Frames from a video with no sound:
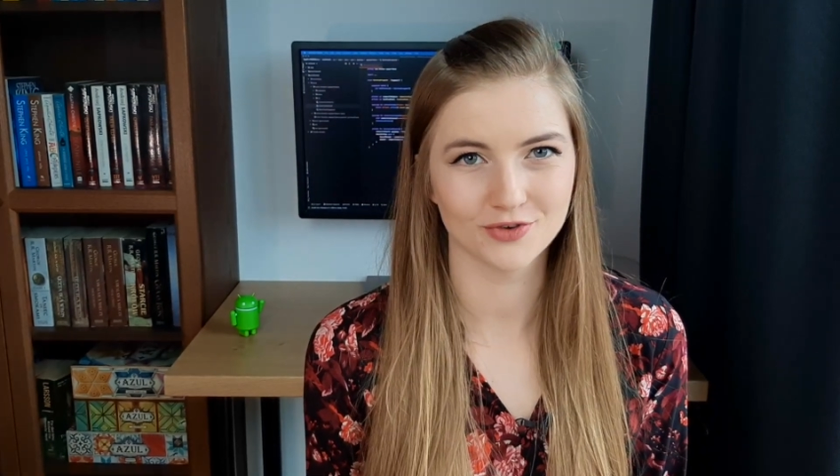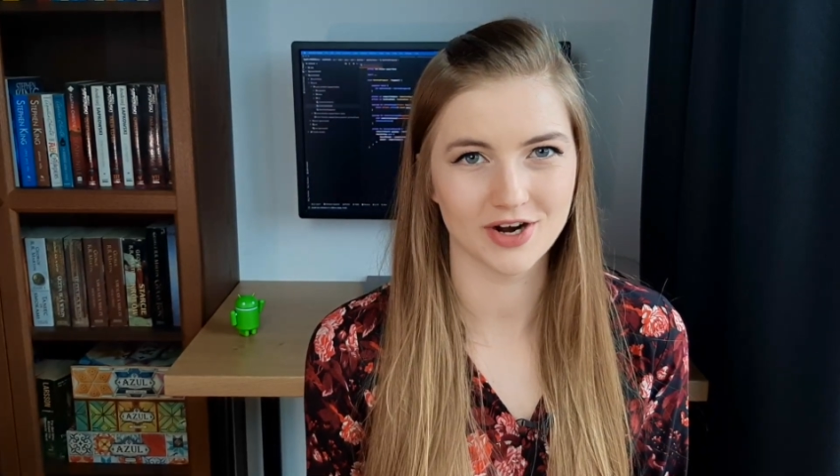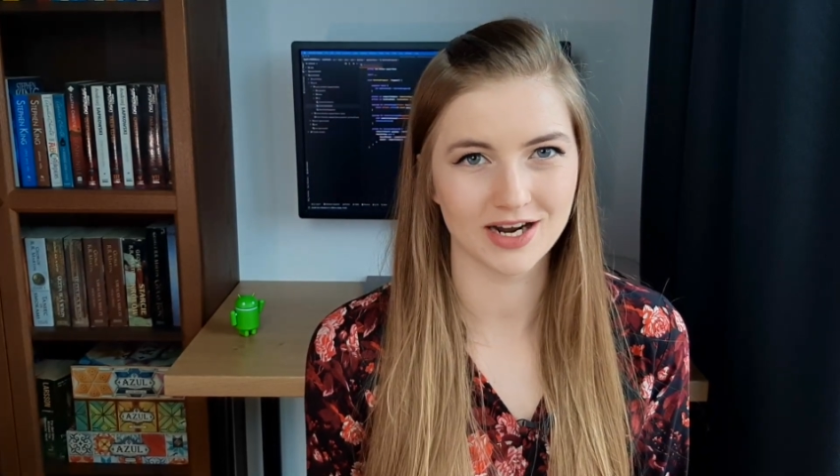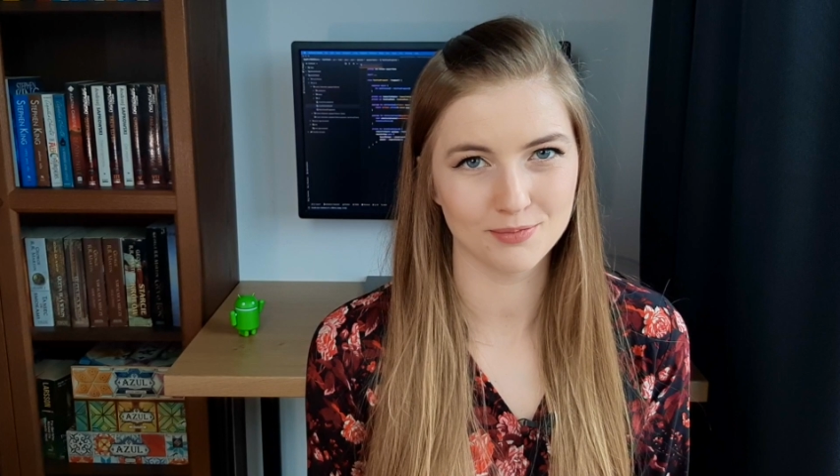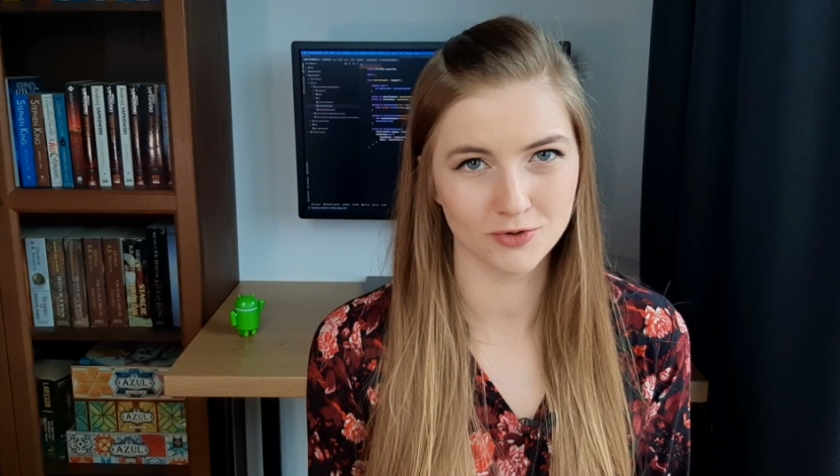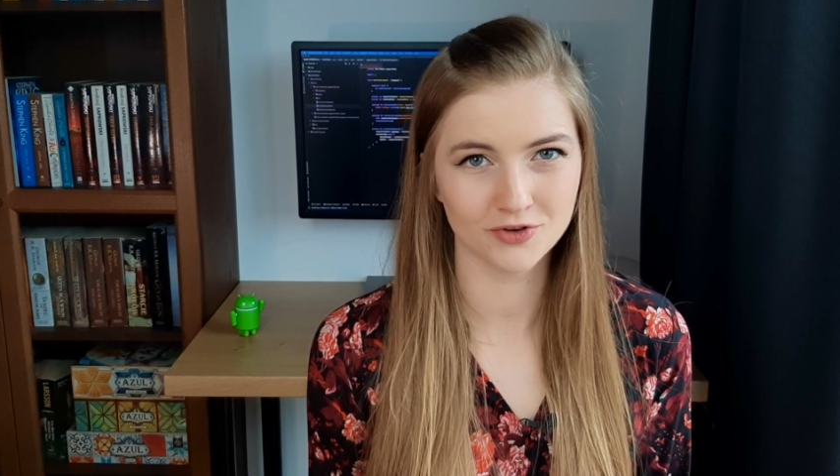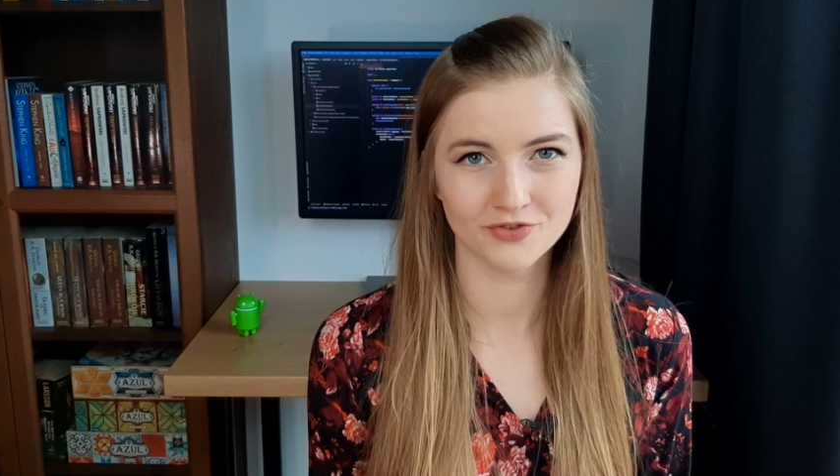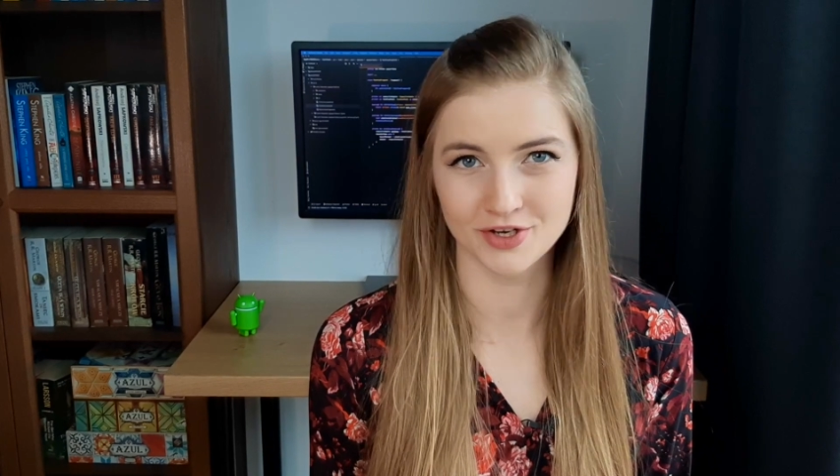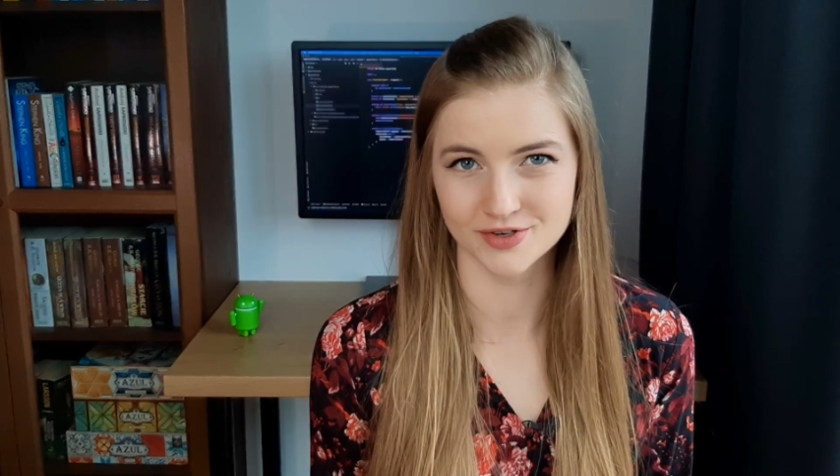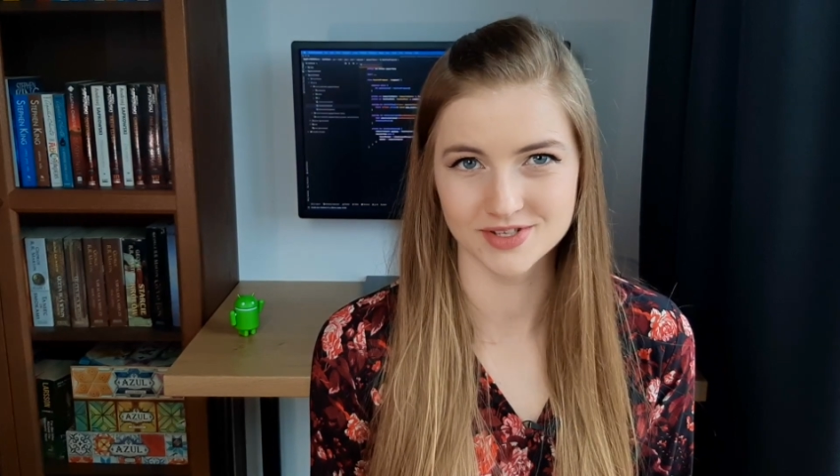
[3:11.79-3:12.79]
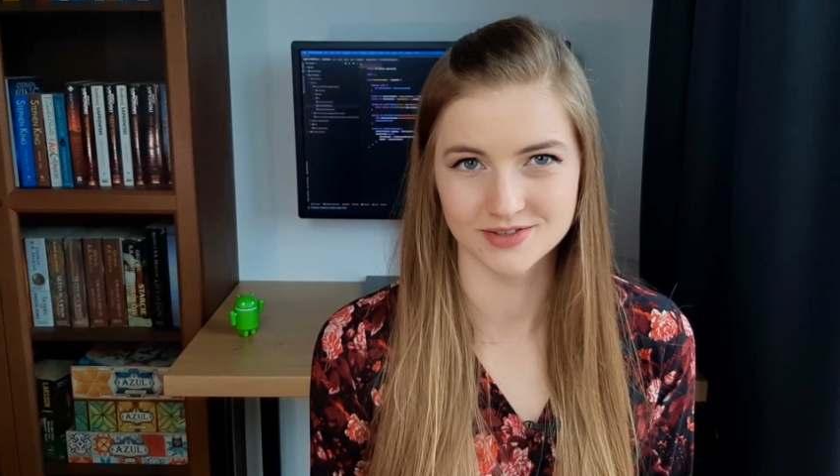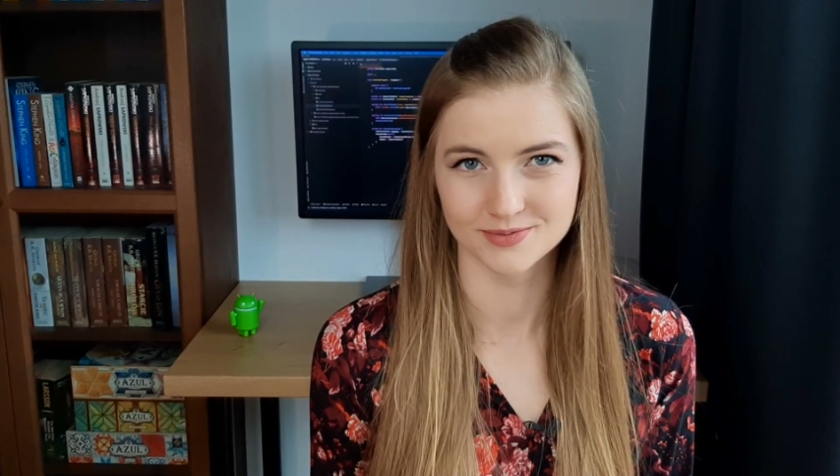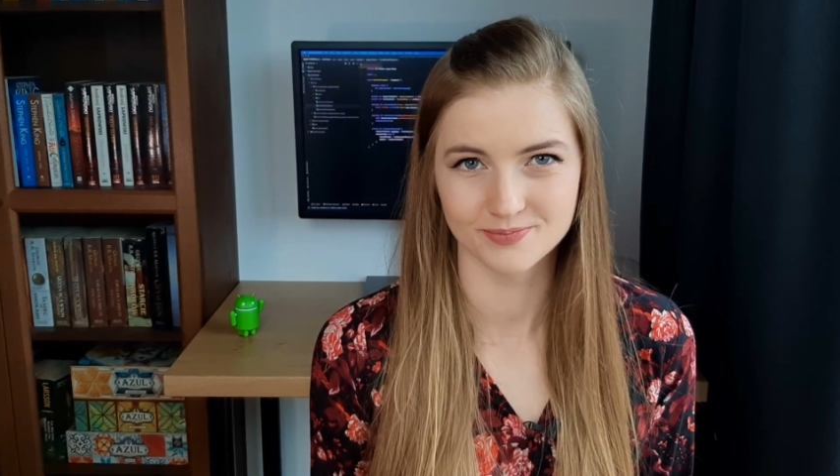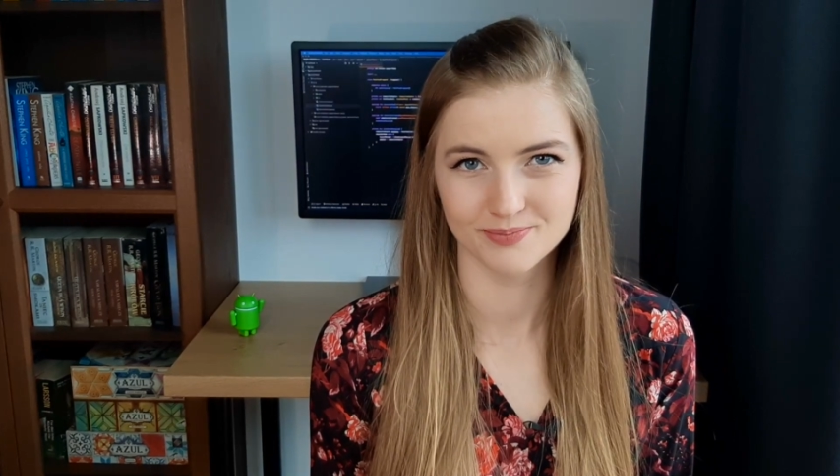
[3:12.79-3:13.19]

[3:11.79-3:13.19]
for a couple of years.